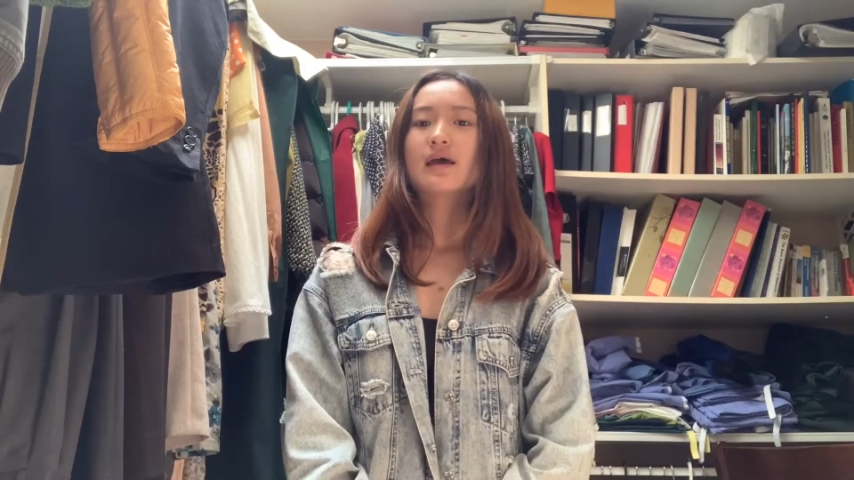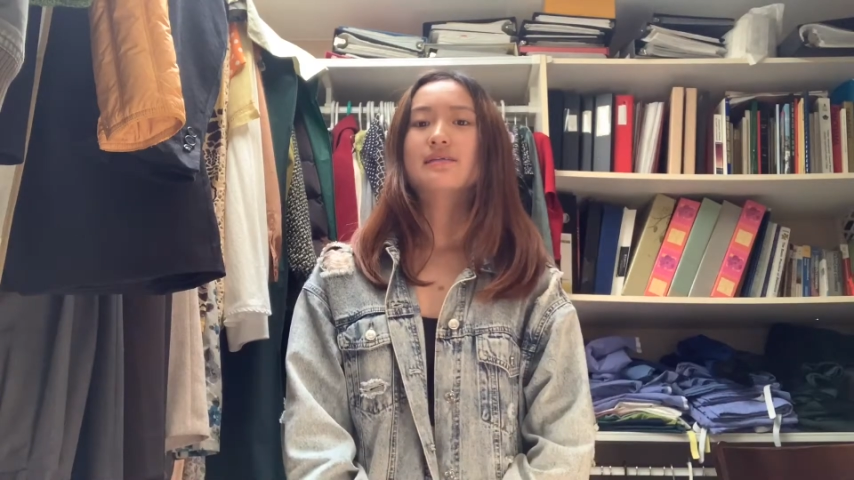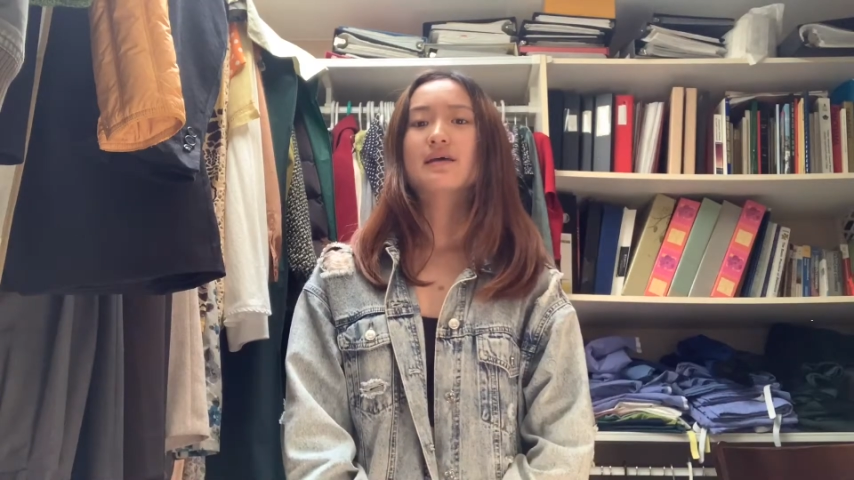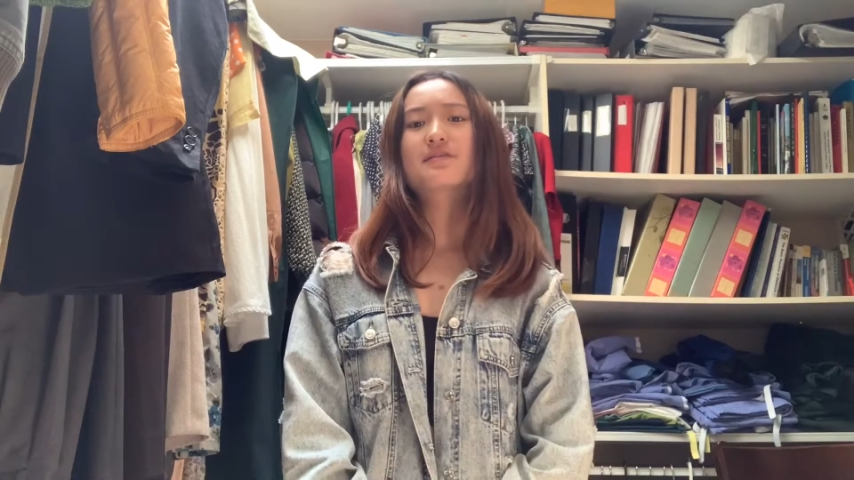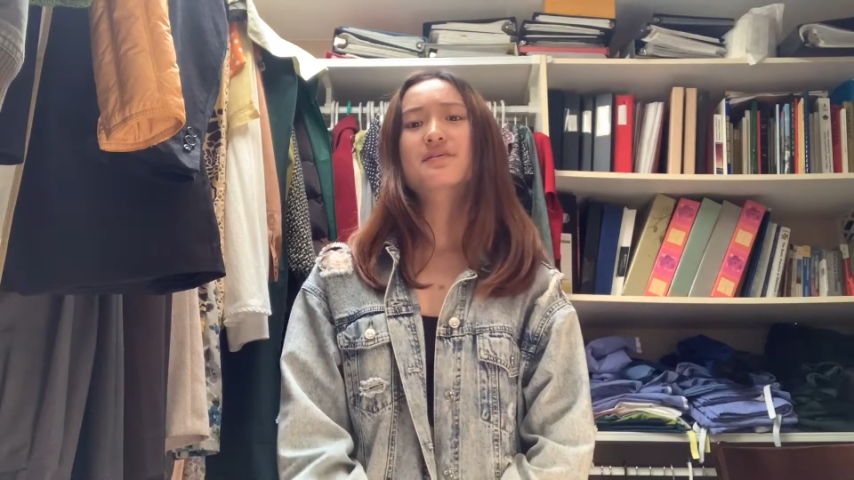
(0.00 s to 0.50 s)

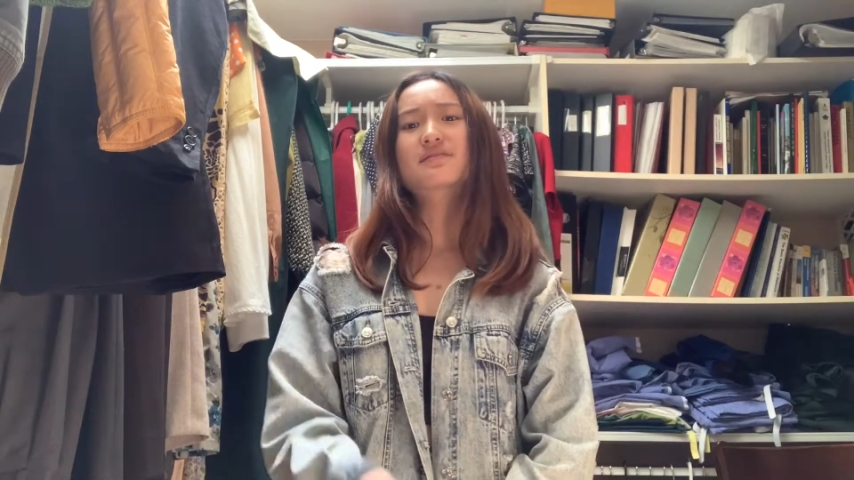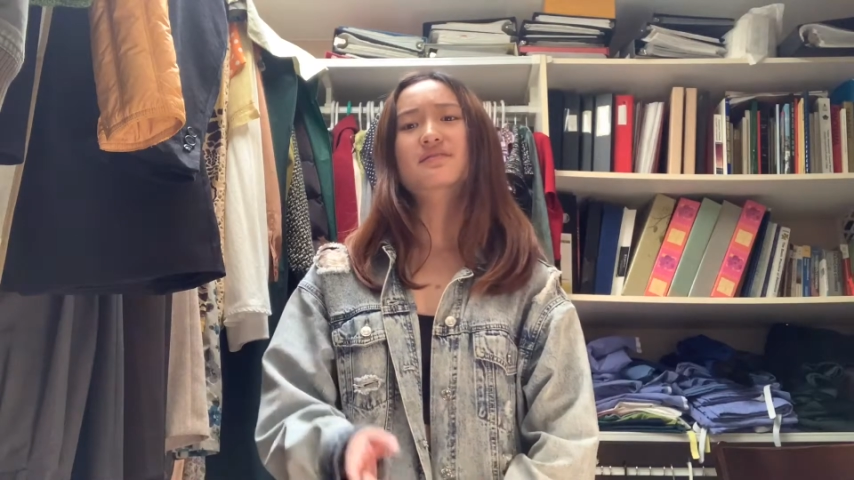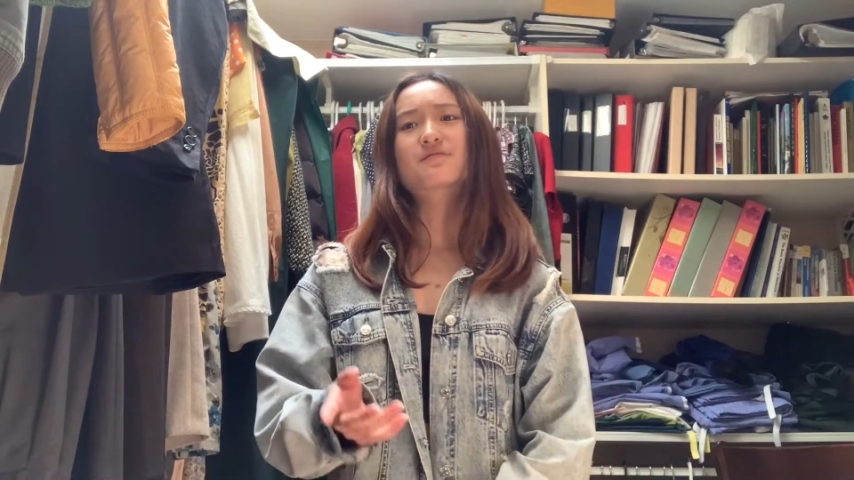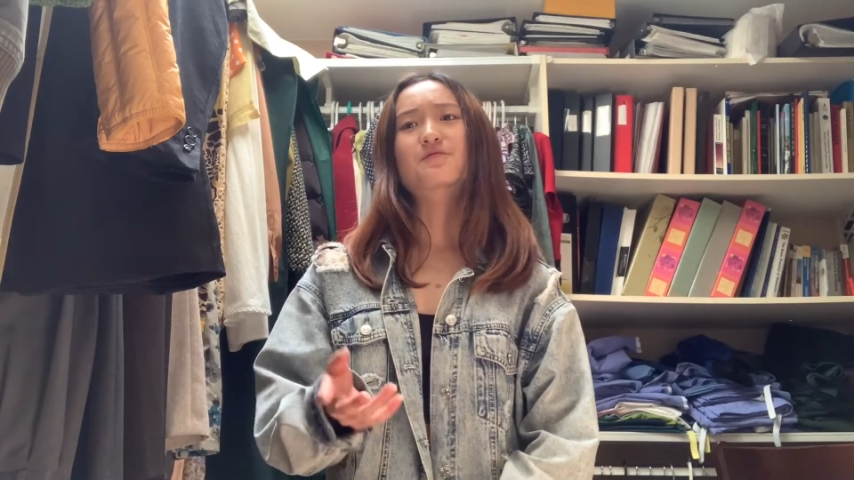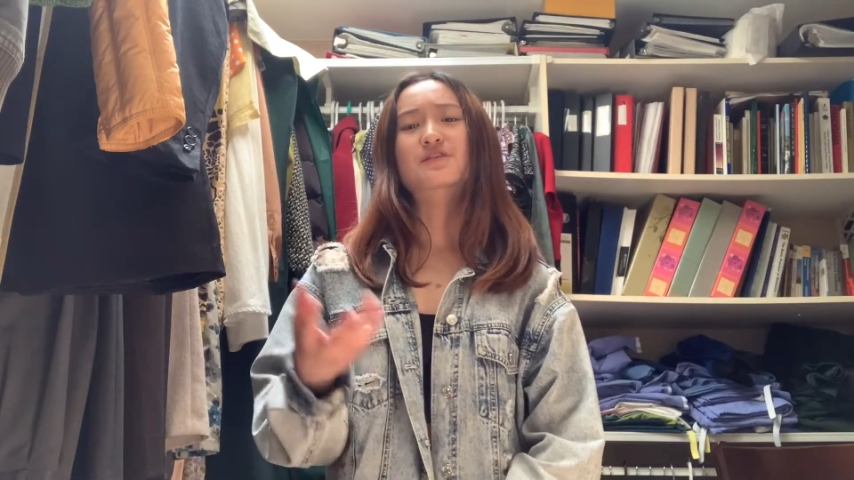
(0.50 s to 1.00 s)
Now this,
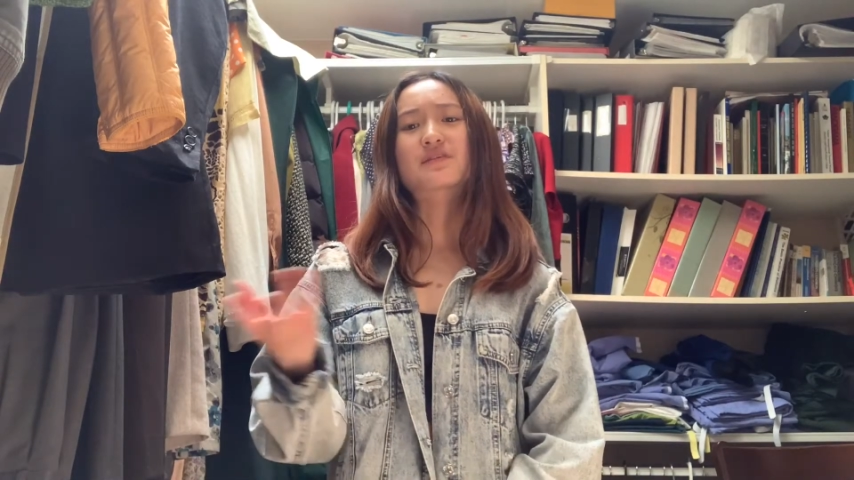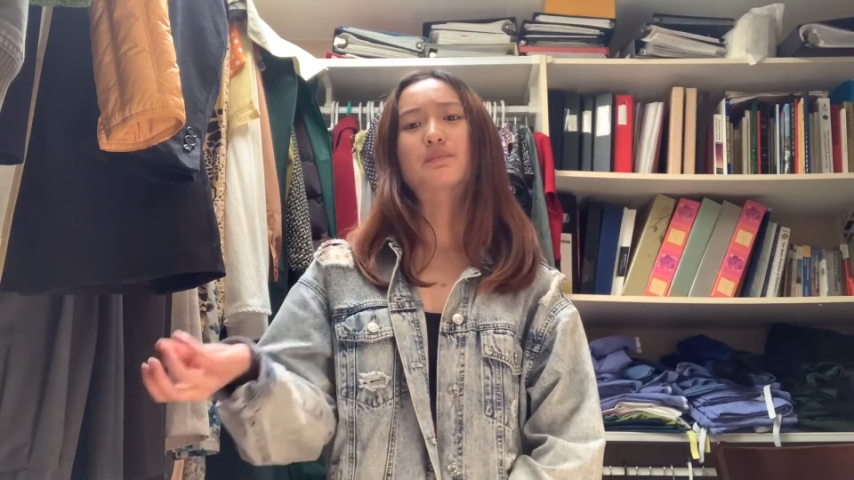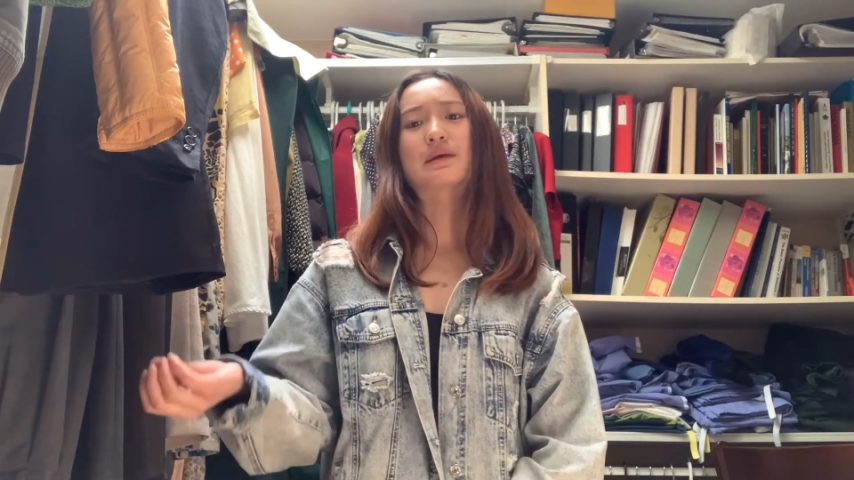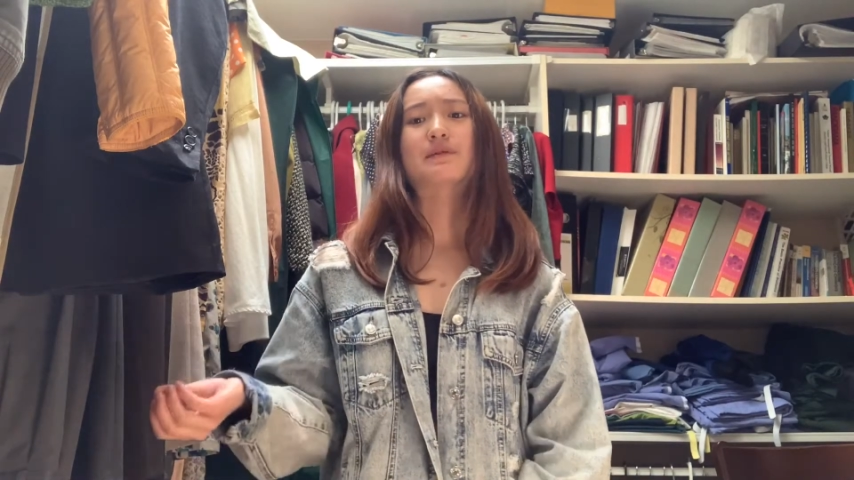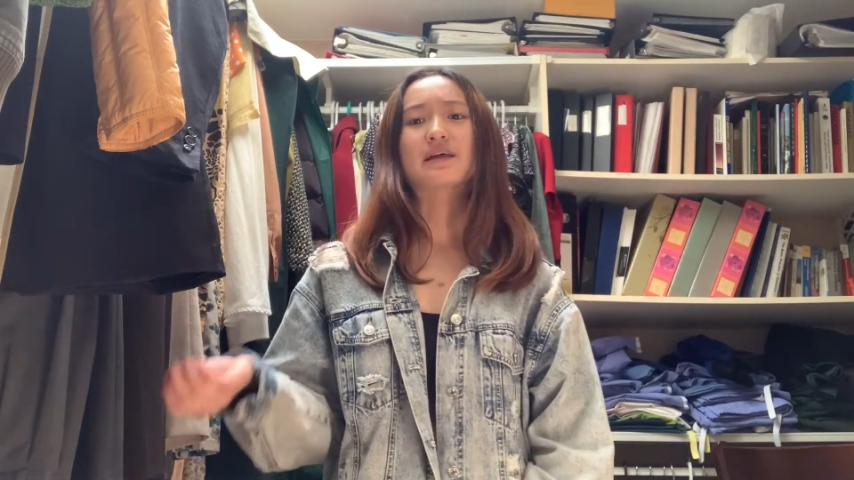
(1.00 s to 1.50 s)
for some
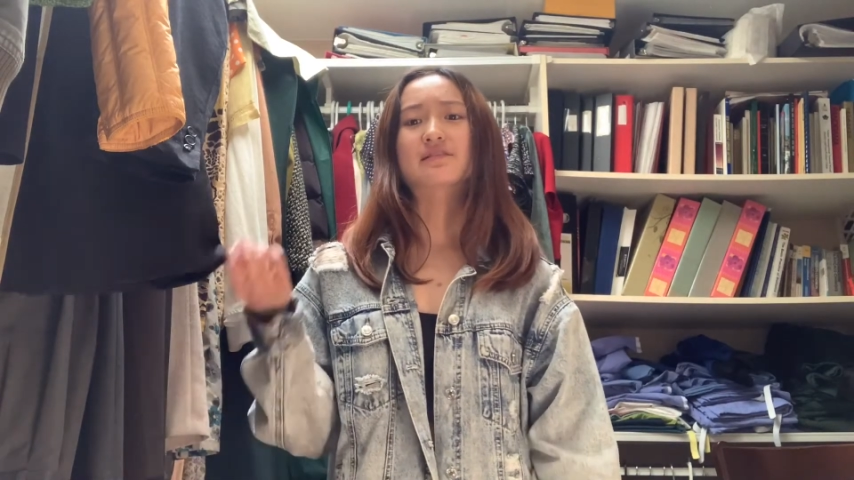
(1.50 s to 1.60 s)
people,